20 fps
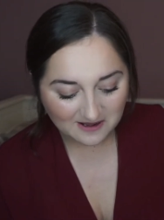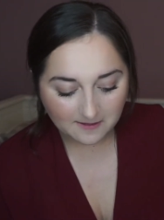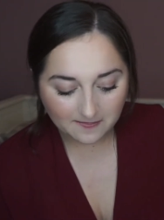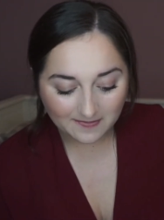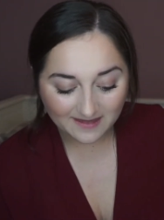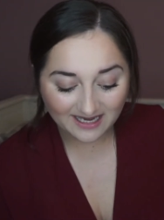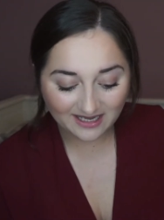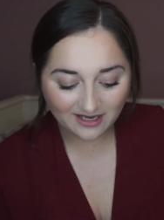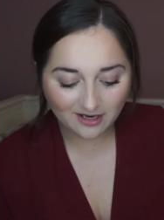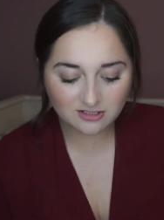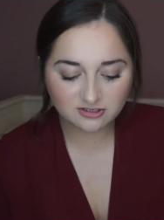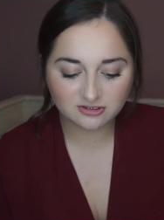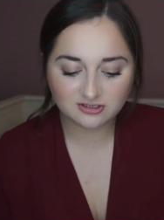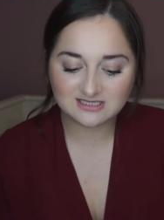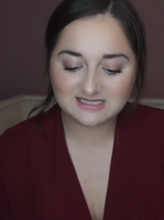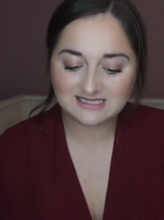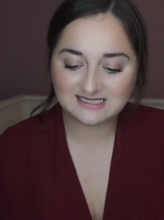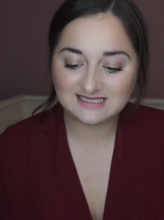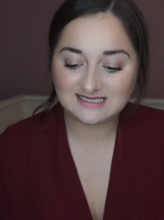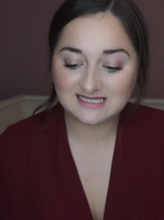And then it goes on
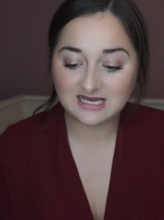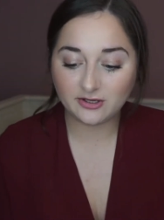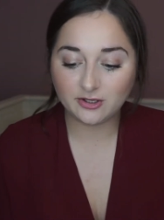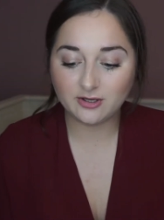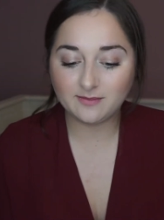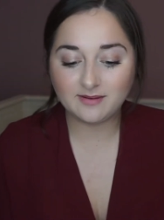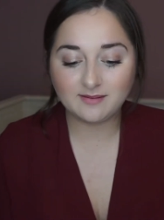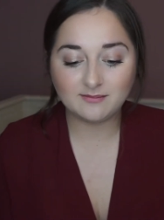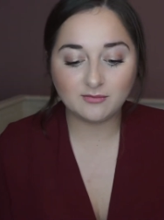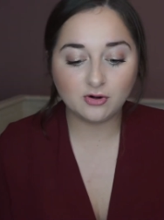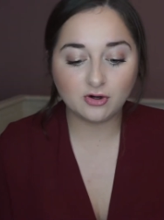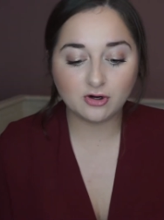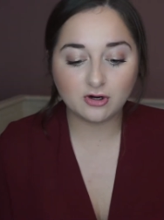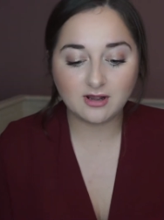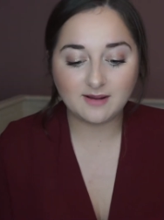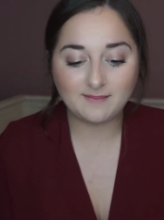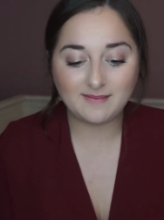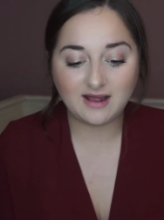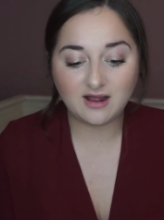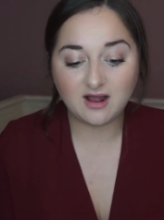to tell you a bit more
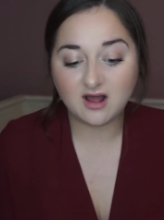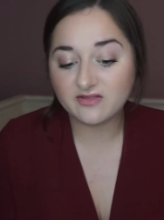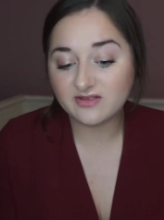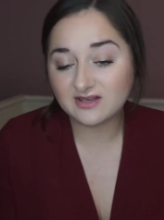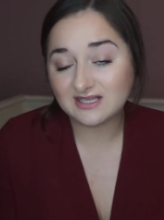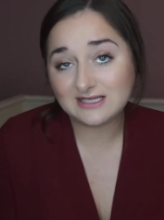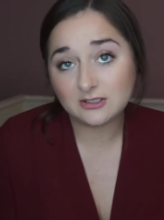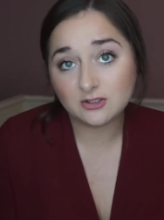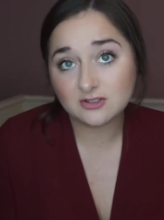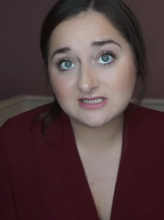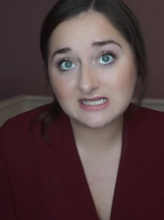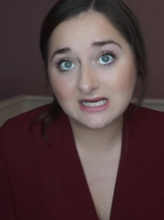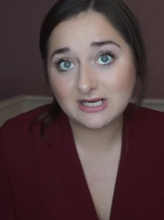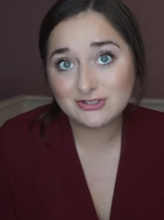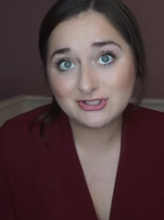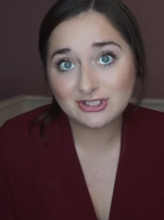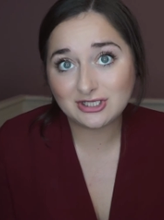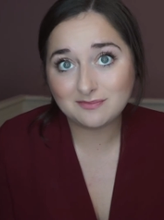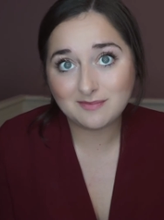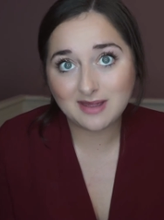about other
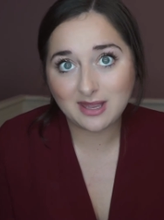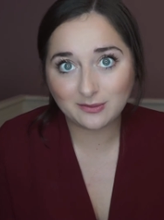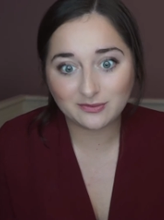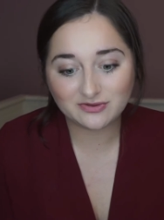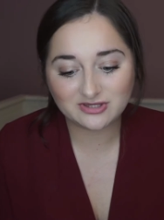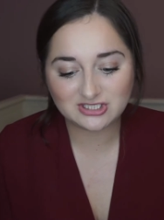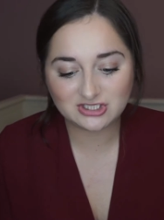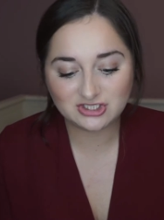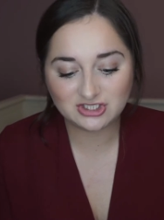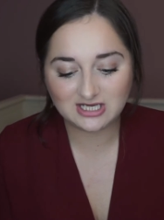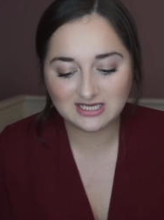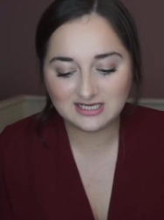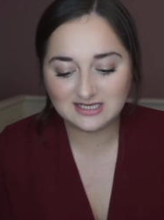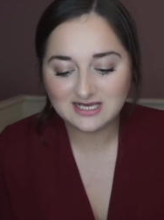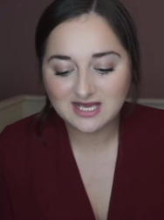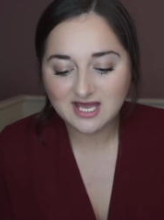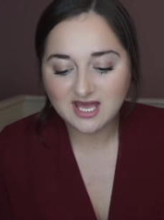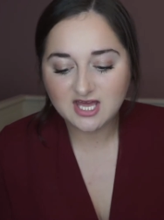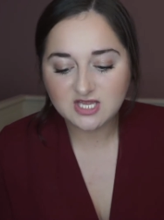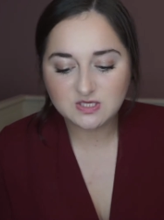cocktails you can make with this gin.
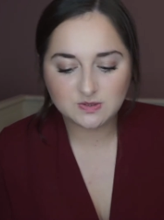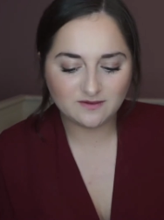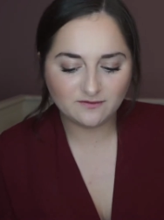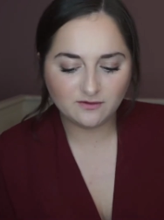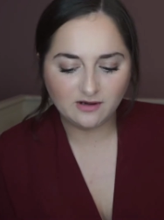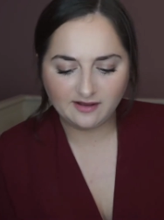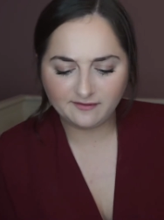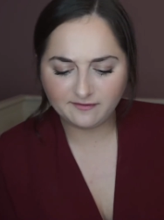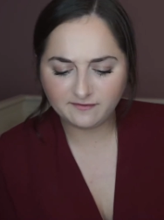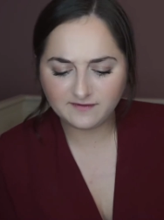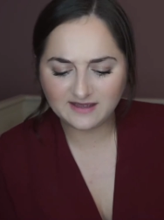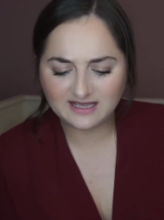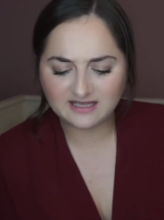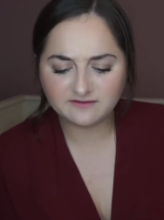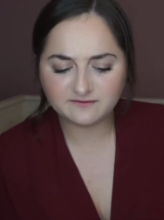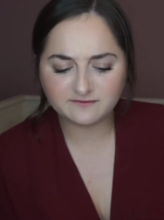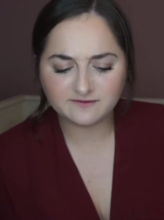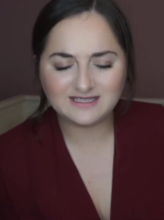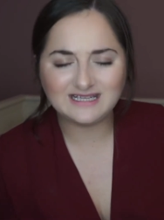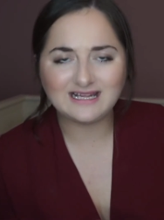So we've got a fig
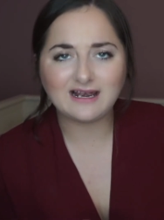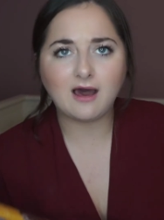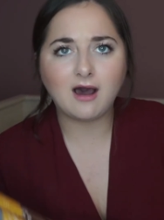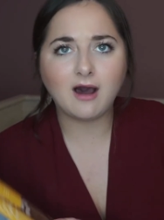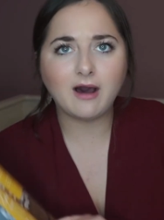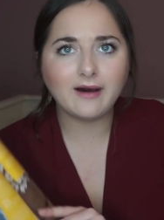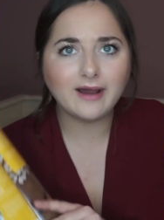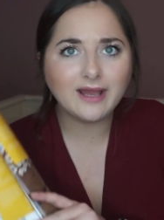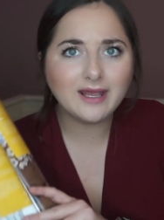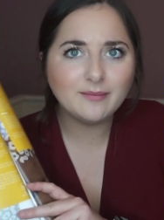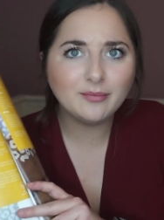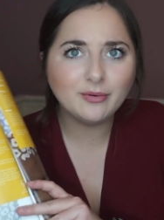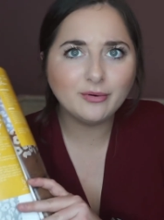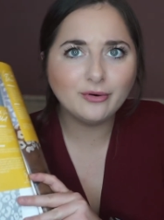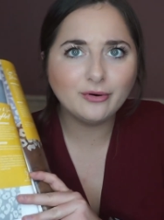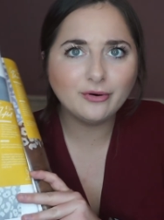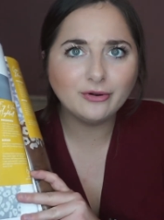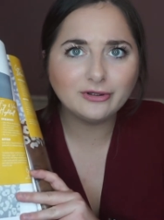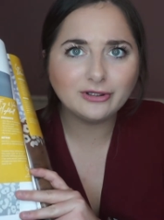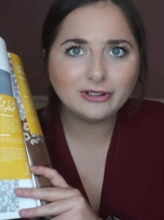and vanilla
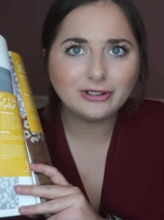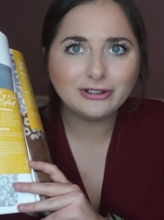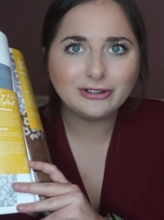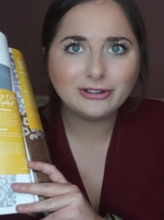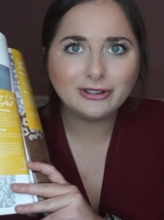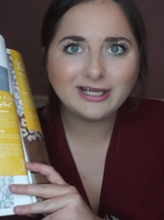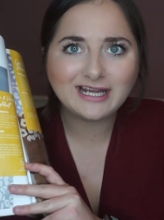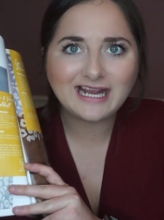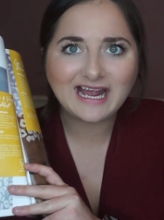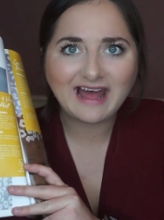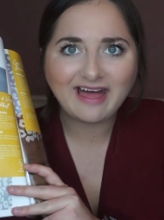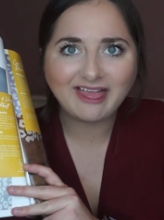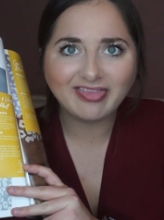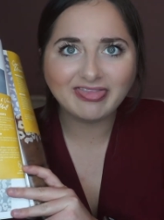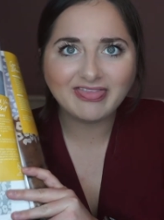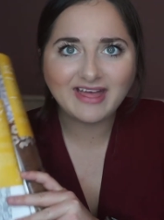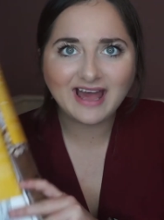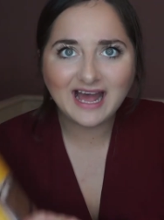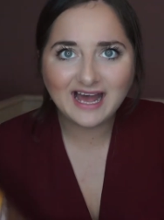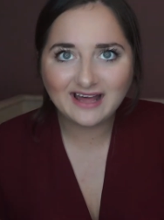highball. Look
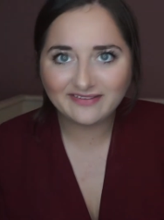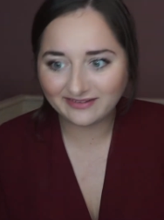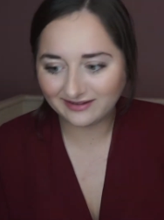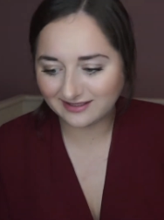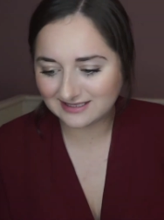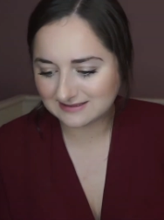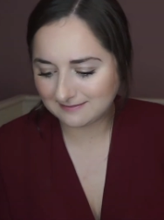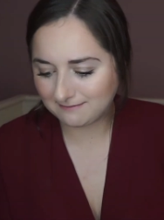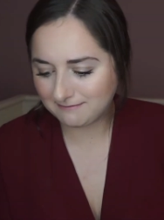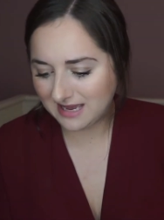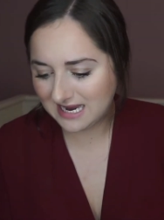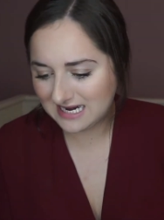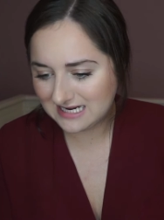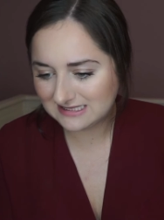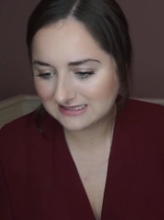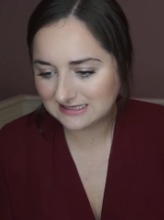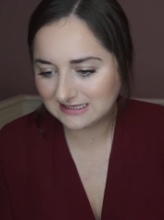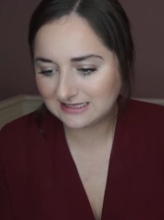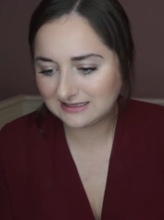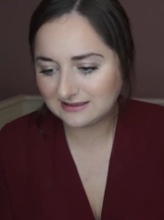at that, that looks
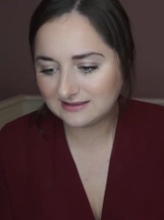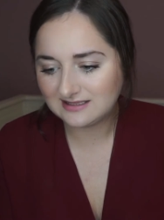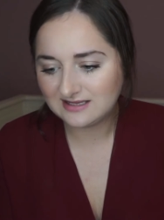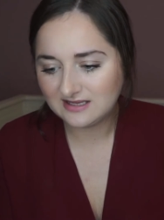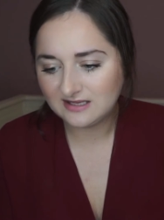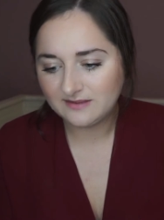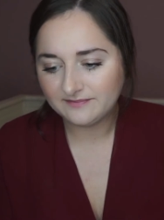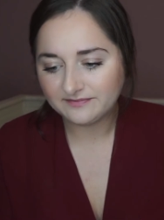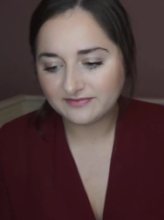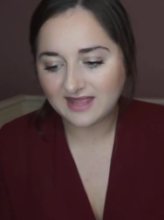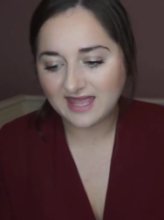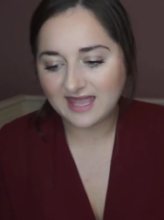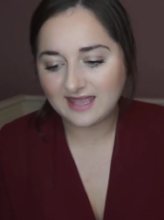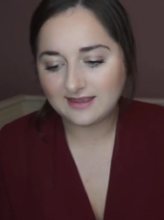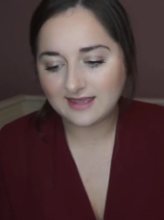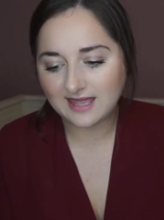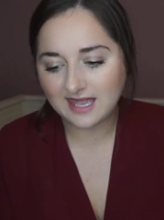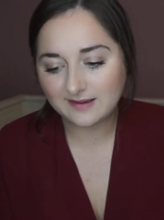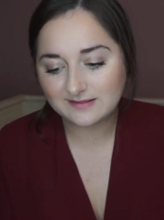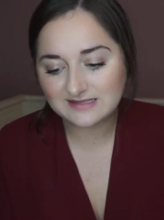amazing. A
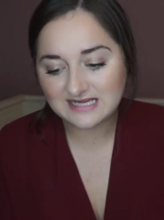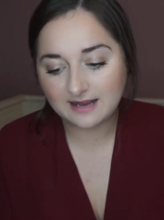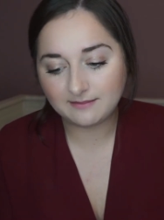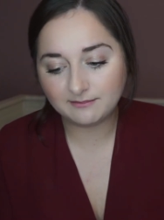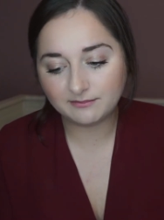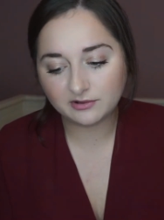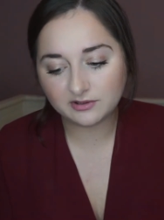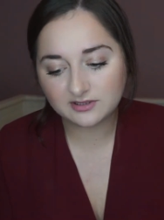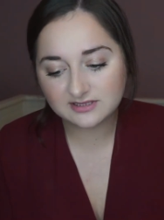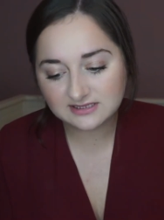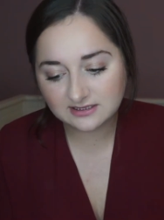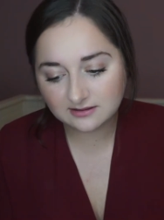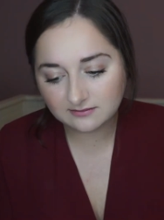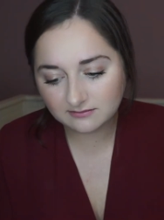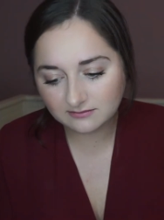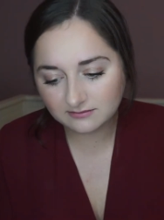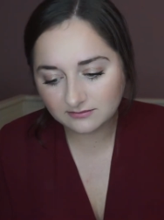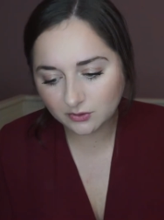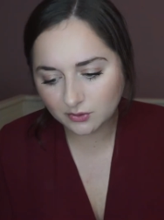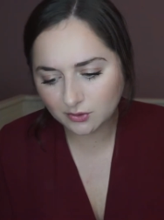Cape Town Blossom,
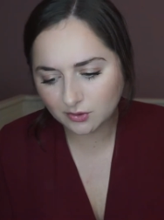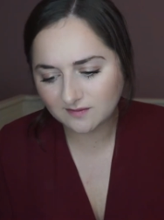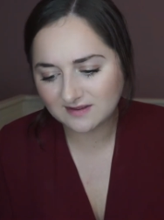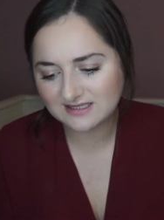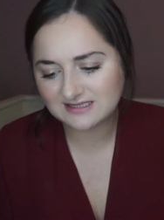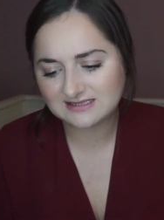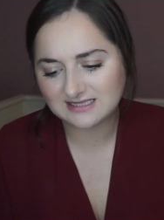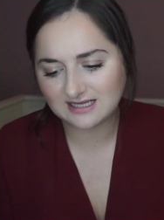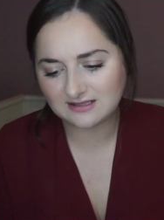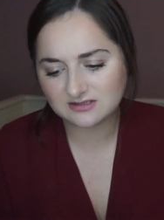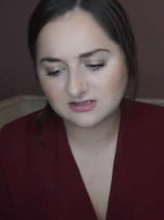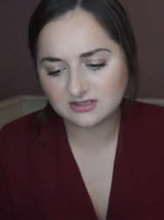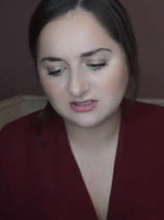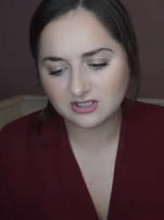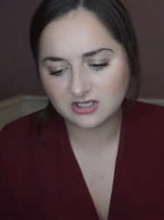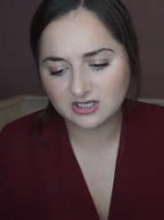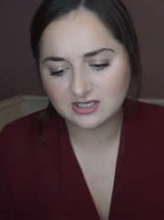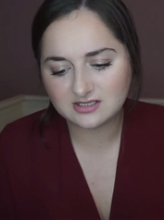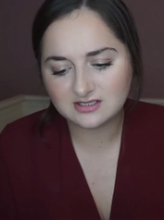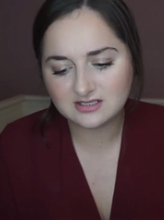oh, that sounds
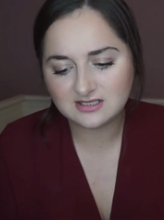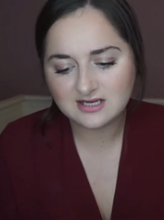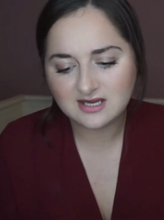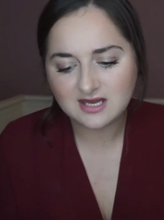good.